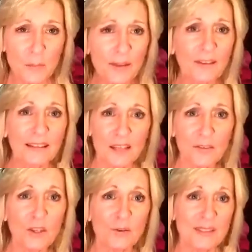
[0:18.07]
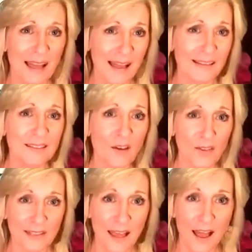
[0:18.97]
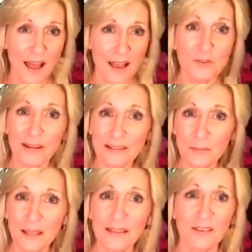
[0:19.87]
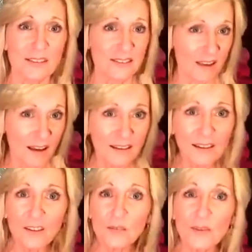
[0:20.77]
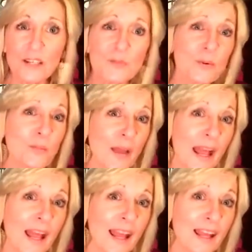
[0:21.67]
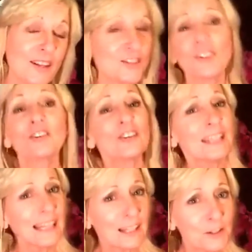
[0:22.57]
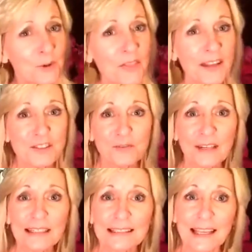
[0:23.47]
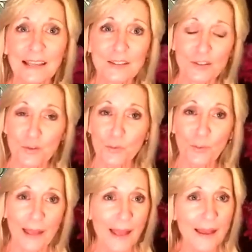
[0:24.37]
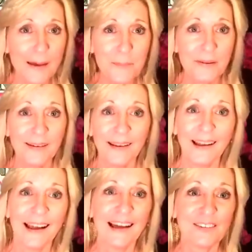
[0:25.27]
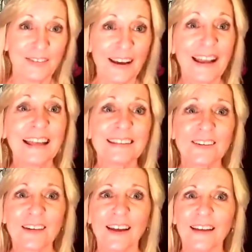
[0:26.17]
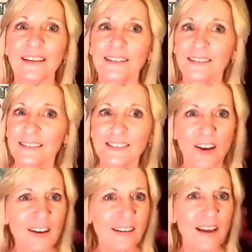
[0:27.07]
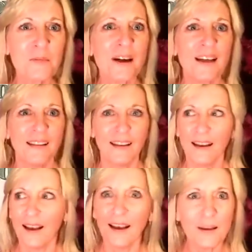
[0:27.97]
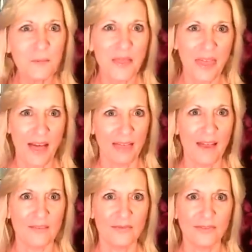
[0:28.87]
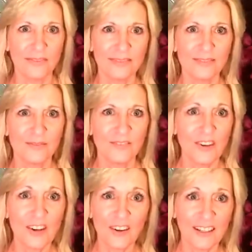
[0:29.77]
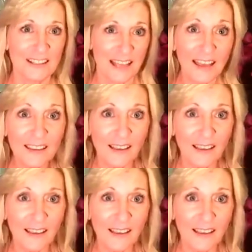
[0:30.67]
are leaving you signs all the time. Trust me, they're stalking your Facebook page. They're looking at you on that direct sales trip, right? They're like, darn, I want that life. They're not going to tell you,